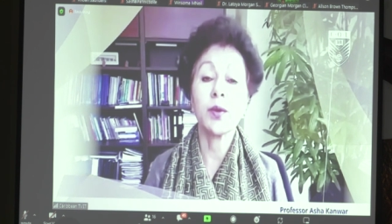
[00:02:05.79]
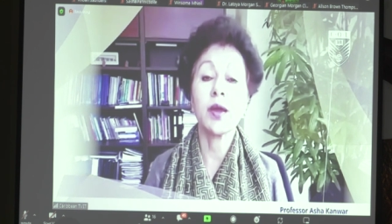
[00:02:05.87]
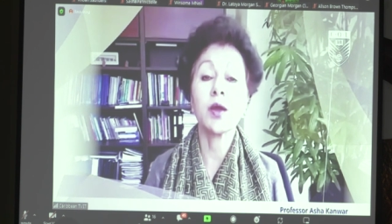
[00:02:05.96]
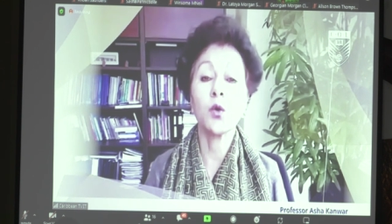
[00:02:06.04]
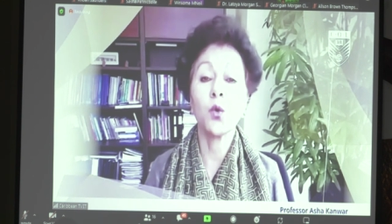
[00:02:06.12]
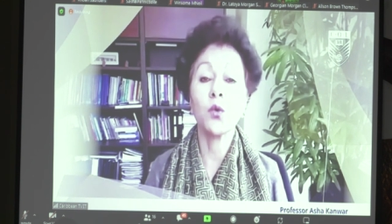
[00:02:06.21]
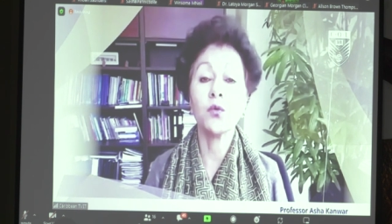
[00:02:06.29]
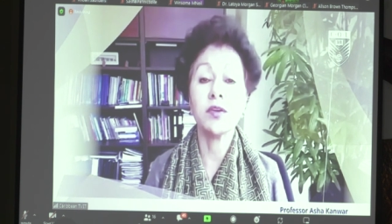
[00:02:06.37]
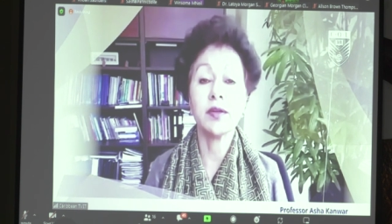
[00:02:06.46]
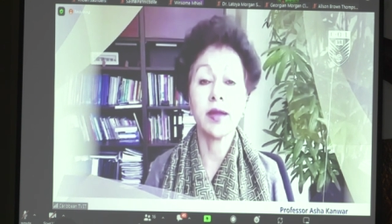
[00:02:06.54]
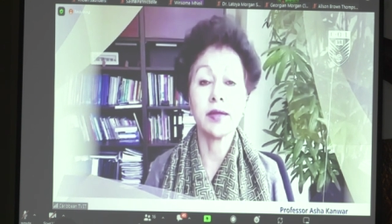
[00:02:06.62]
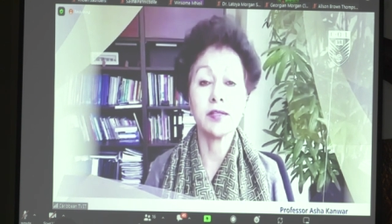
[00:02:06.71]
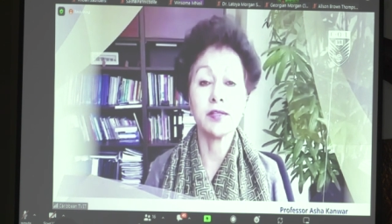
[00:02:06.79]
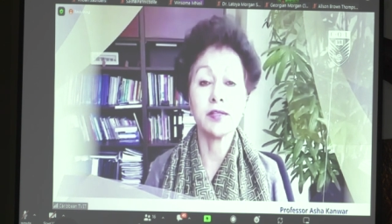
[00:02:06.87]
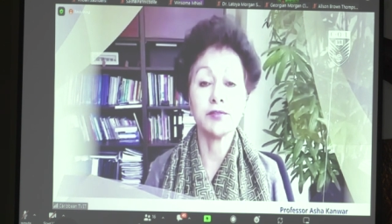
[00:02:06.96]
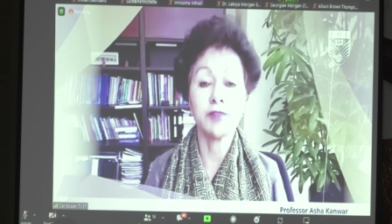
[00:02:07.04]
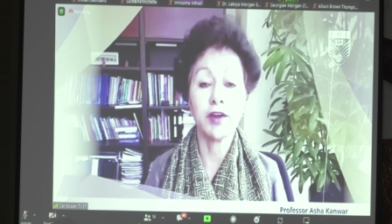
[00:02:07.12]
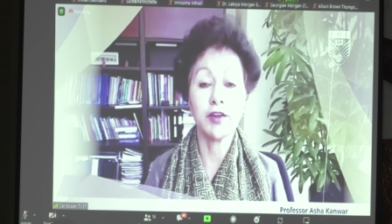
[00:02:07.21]
where over
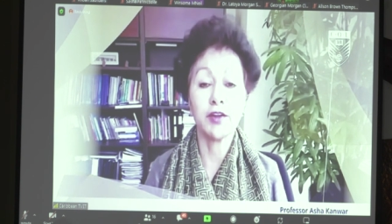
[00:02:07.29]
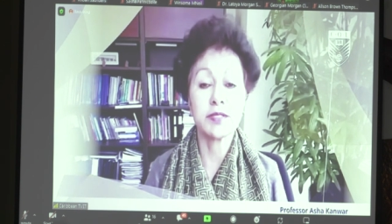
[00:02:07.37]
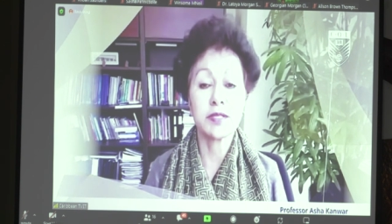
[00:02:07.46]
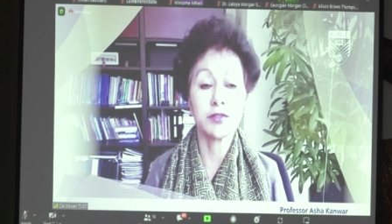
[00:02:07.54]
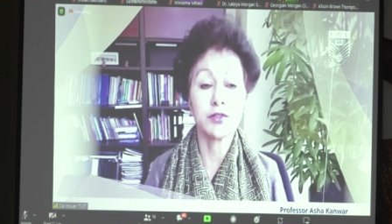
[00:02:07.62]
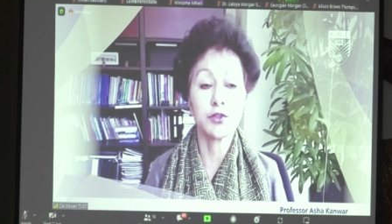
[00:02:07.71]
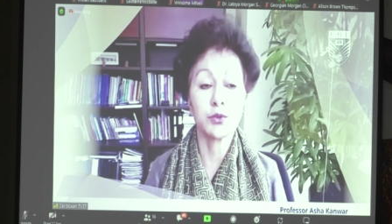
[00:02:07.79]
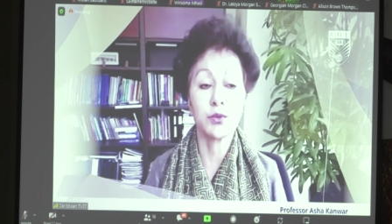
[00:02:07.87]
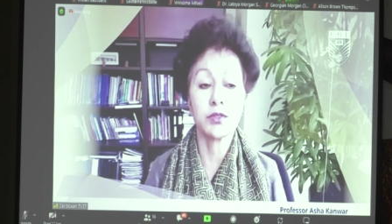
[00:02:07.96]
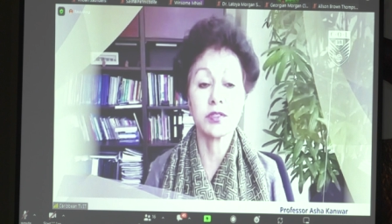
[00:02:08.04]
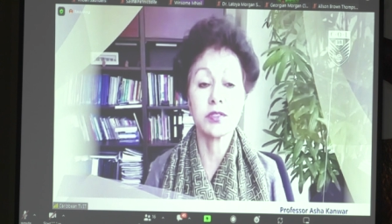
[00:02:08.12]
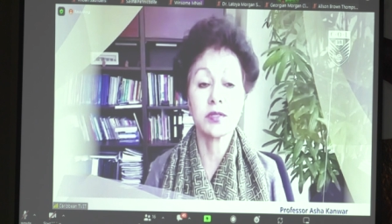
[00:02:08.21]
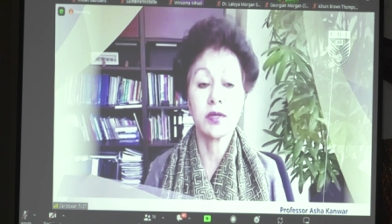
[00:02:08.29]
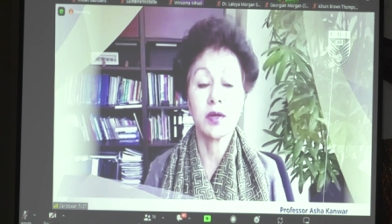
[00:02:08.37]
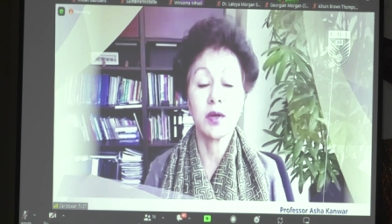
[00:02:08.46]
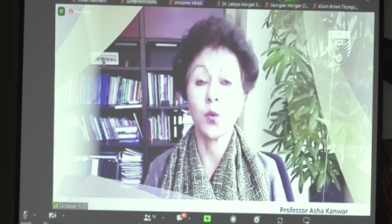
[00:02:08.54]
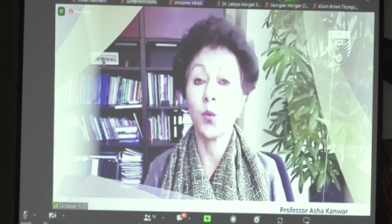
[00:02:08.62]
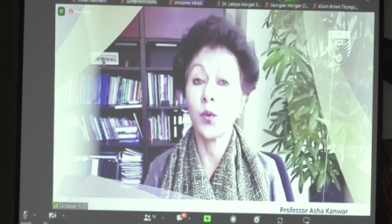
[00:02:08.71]
95% students
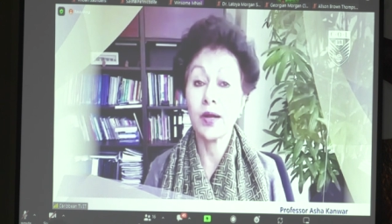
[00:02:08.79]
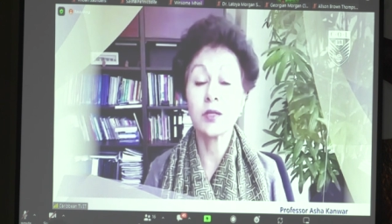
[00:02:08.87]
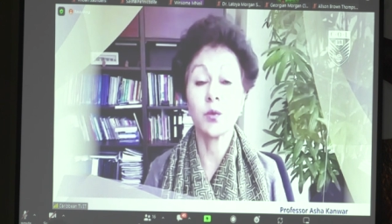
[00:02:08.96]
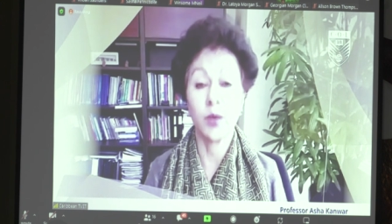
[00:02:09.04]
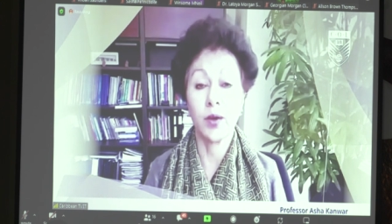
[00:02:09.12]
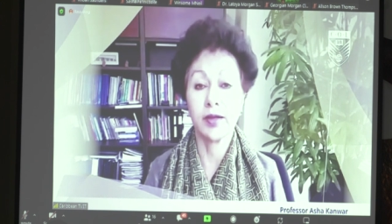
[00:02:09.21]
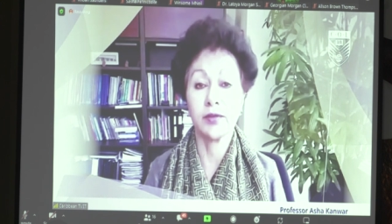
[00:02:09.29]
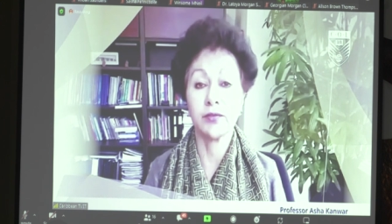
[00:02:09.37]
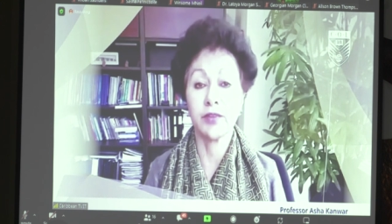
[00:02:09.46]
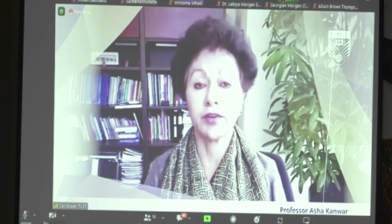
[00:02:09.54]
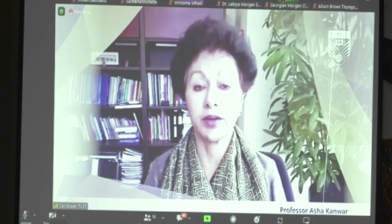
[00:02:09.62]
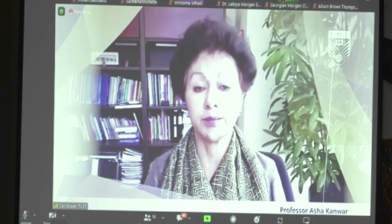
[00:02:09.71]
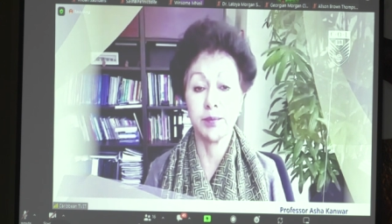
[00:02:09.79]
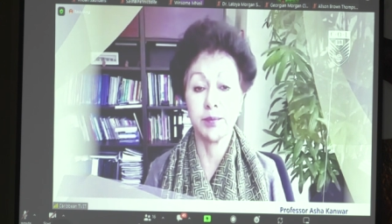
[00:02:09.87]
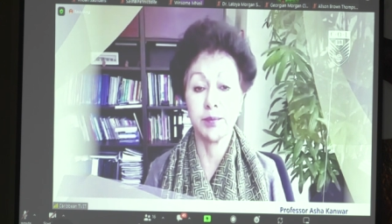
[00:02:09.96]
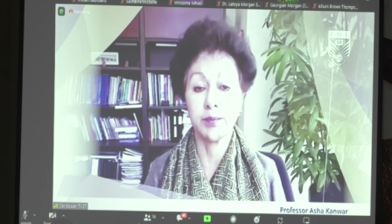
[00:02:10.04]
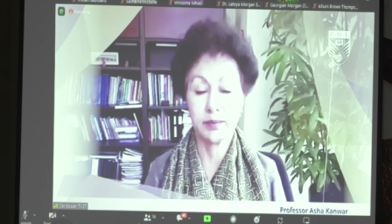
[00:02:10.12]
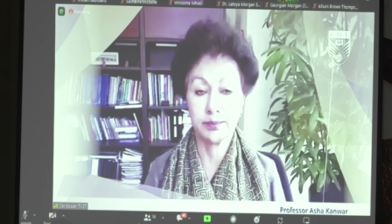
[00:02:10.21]
worldwide were
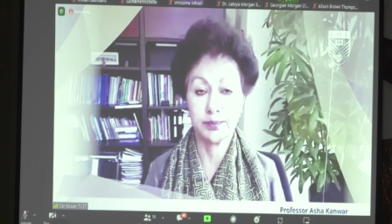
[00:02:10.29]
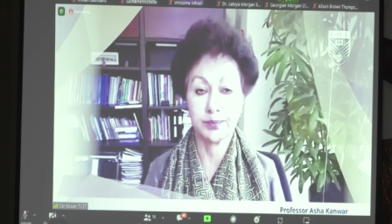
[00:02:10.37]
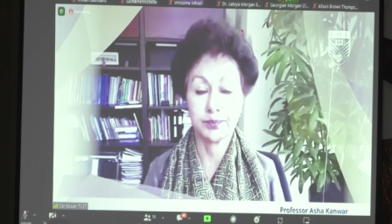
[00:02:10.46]
impacted.